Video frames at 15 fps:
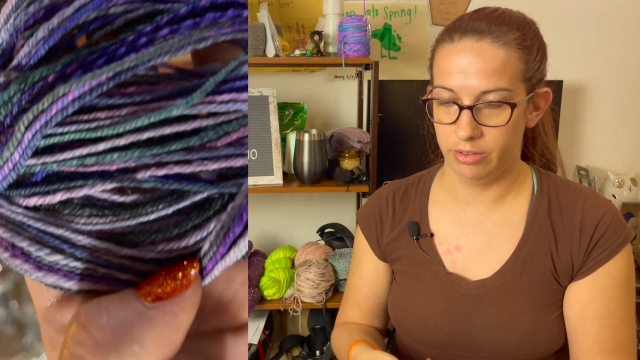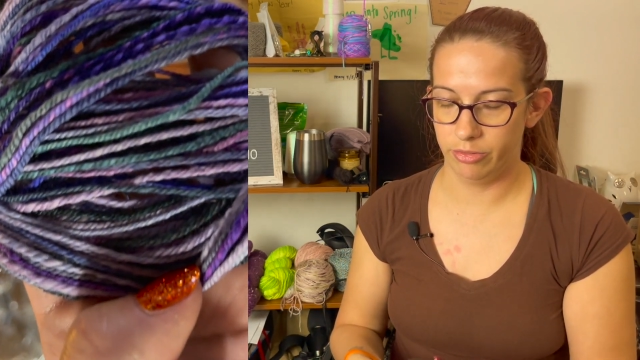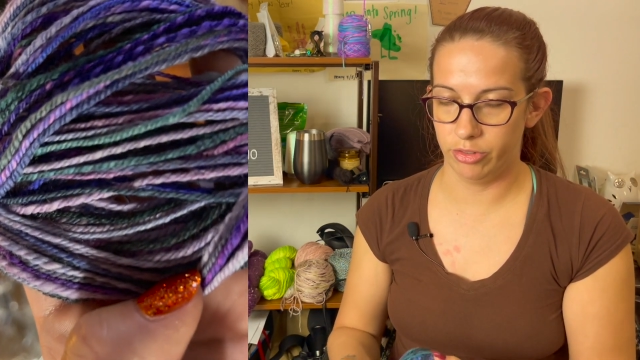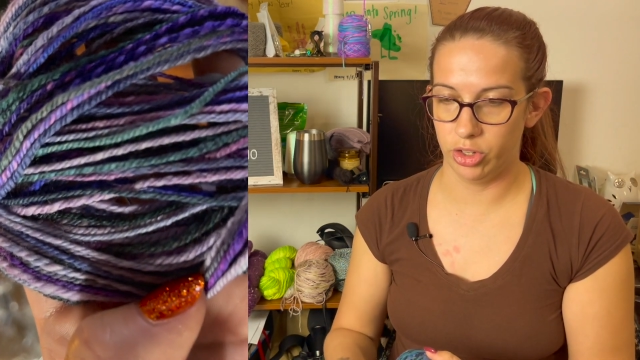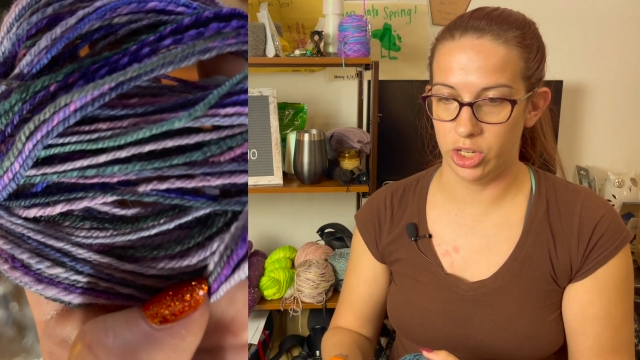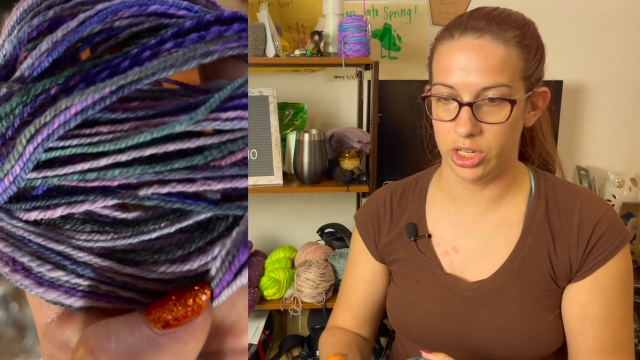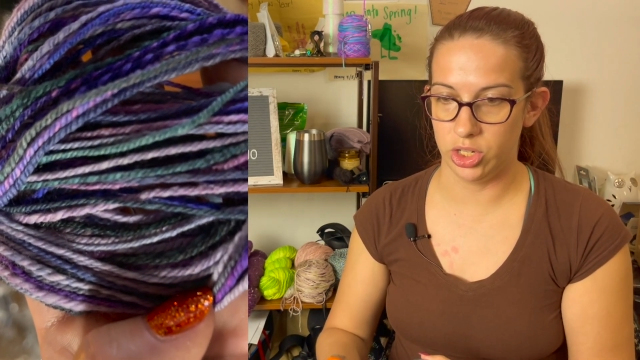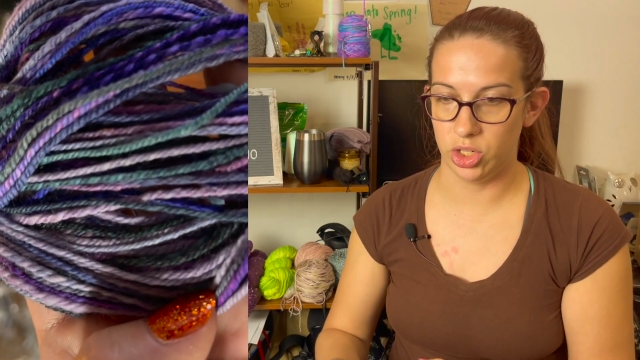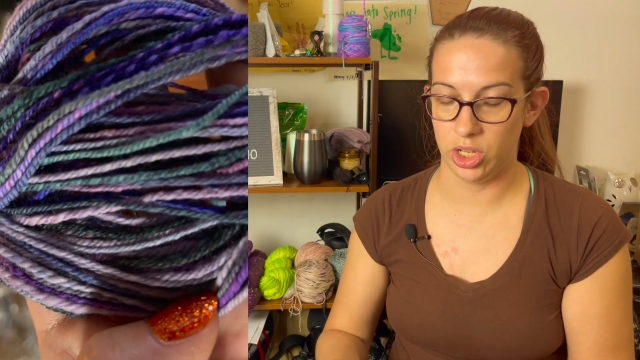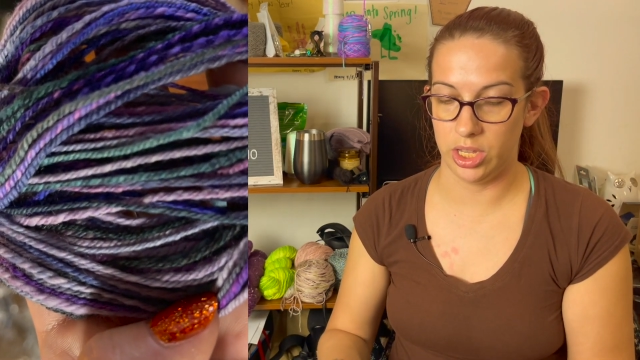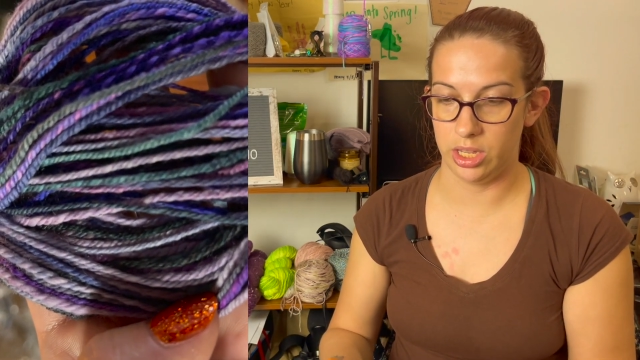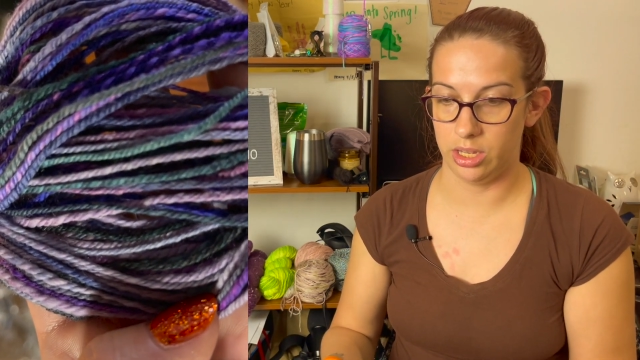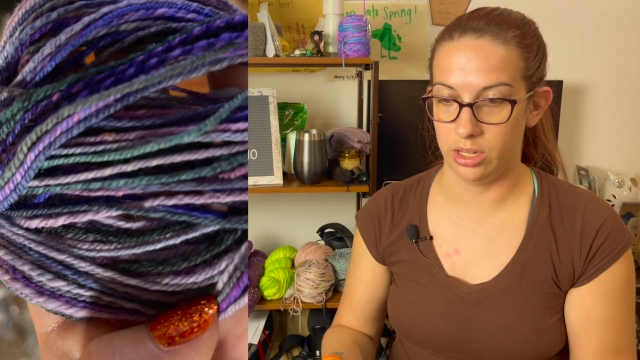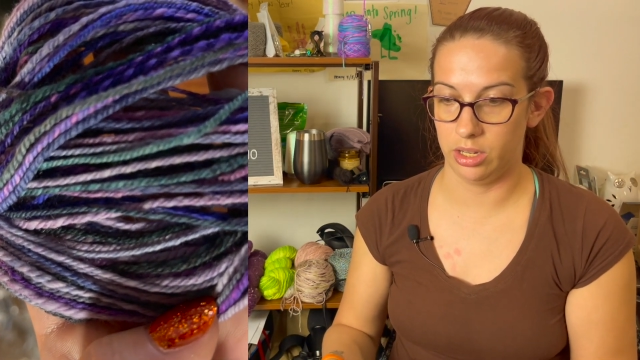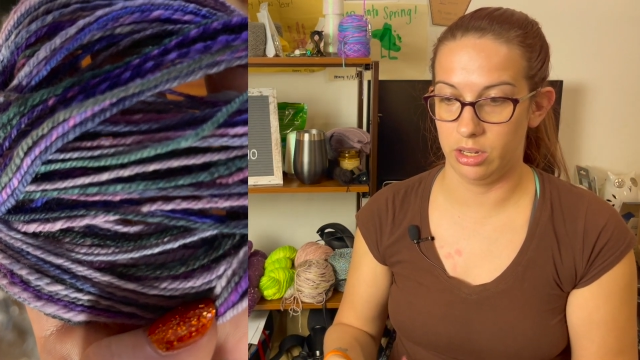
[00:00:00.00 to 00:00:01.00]
footage
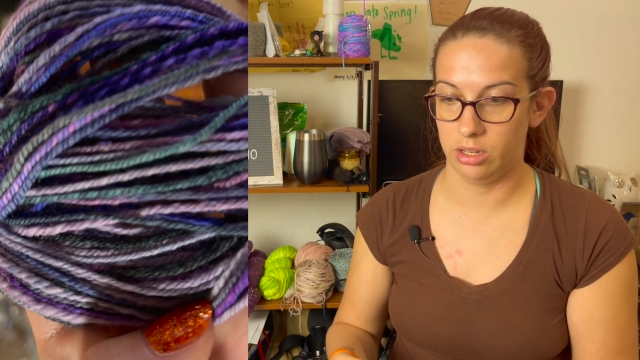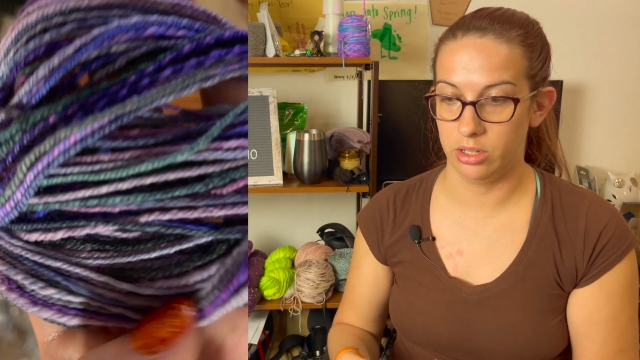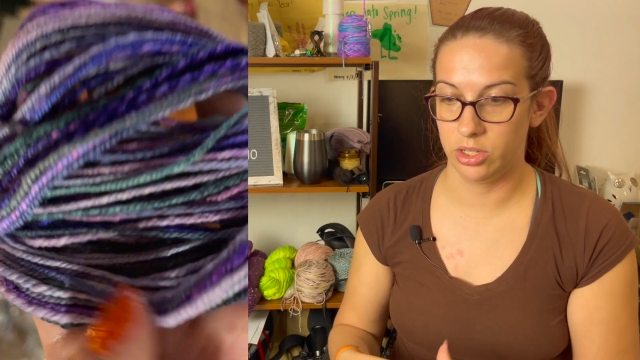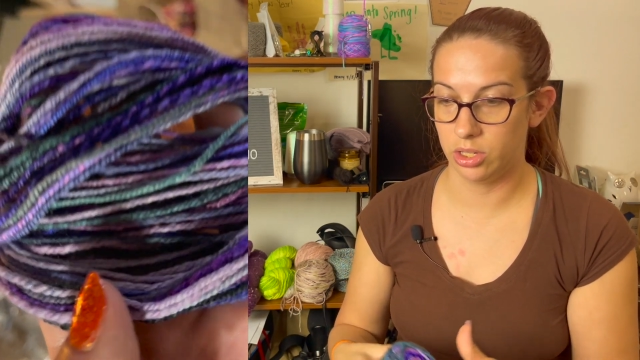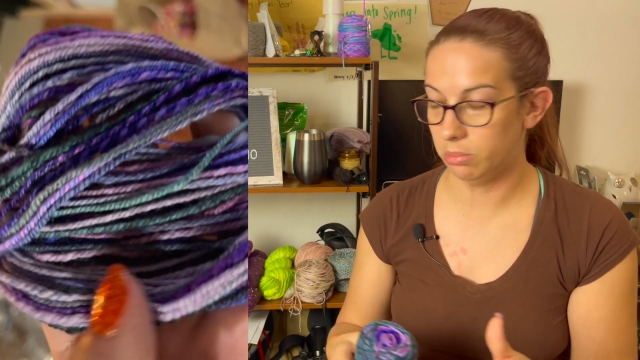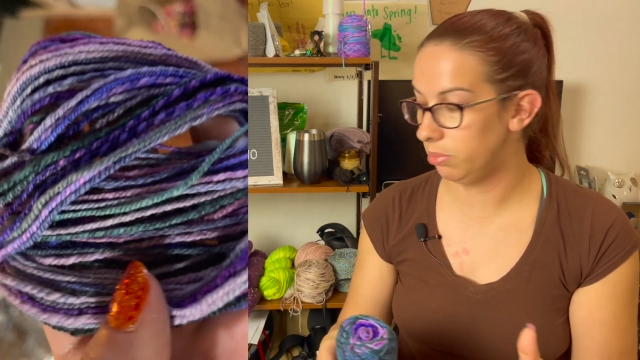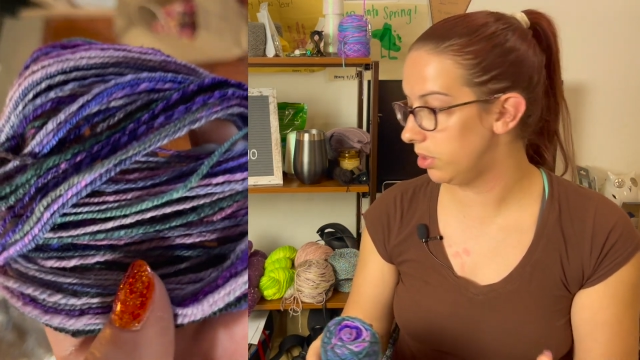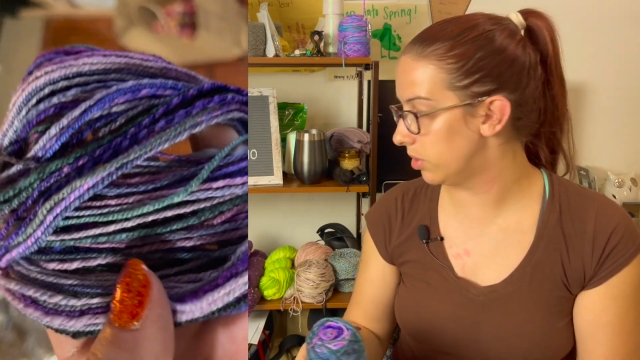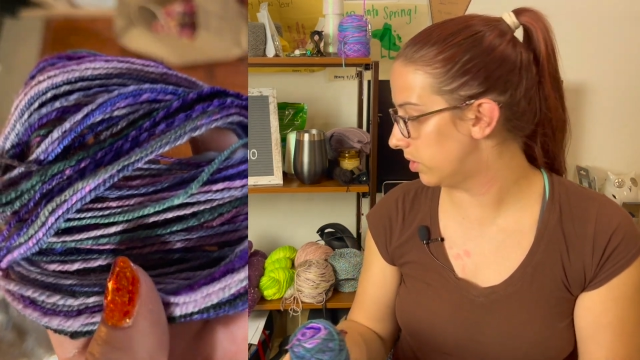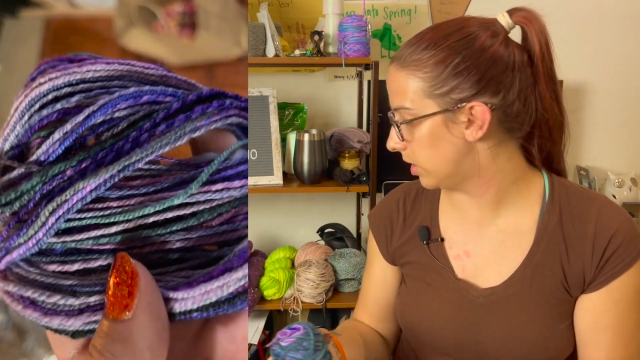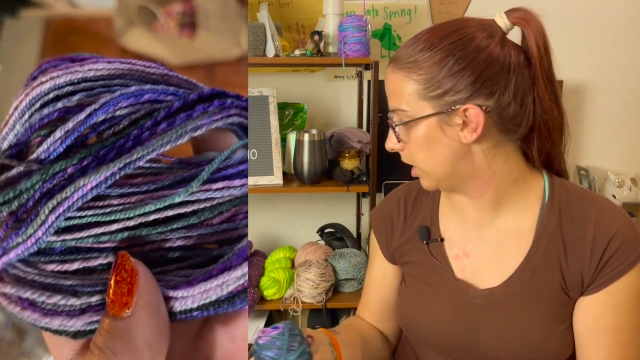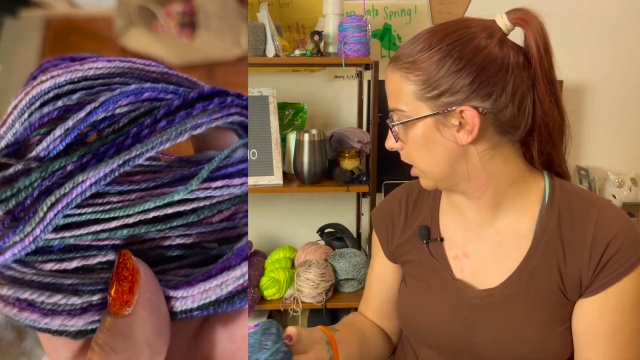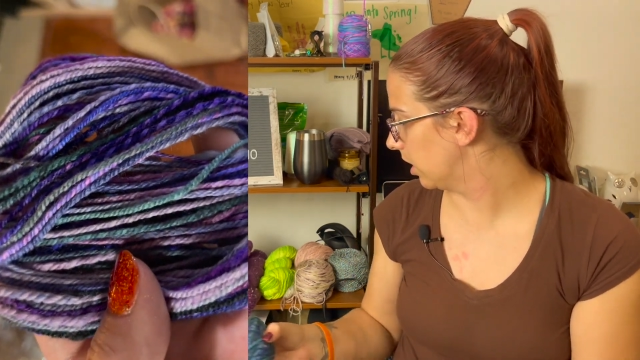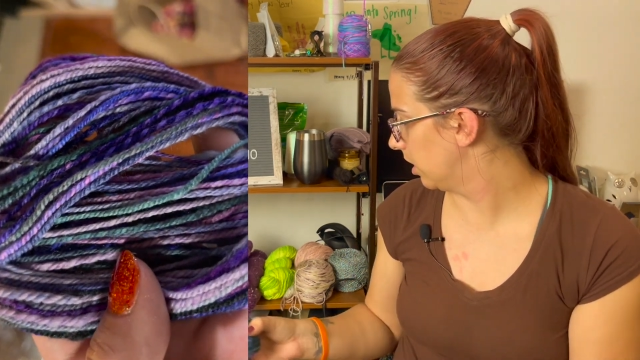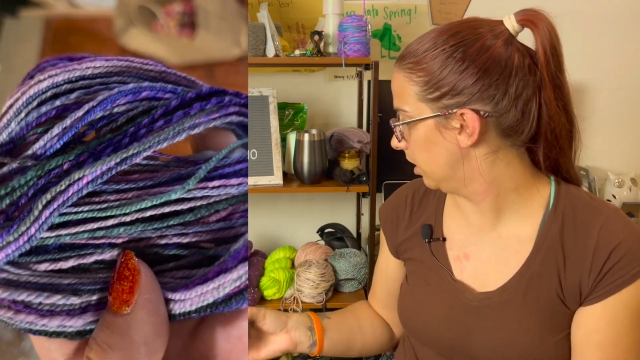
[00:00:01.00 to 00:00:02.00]
in to
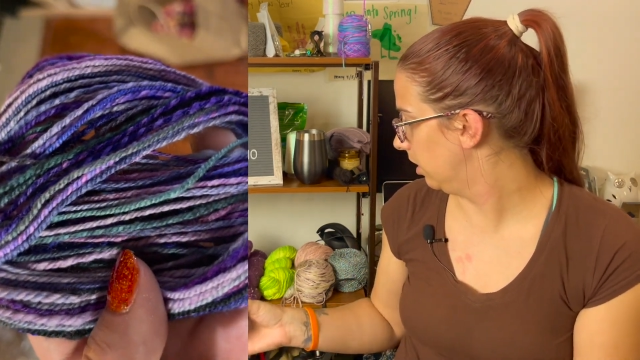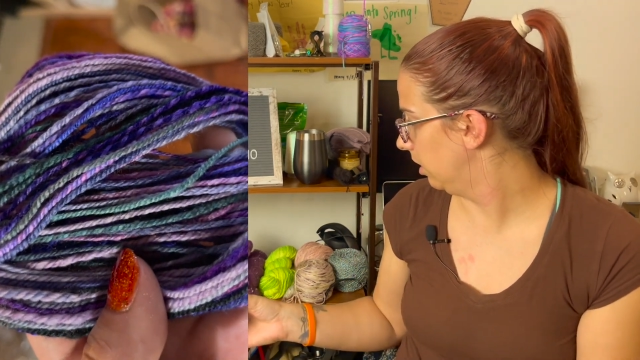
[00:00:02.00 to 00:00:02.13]
music.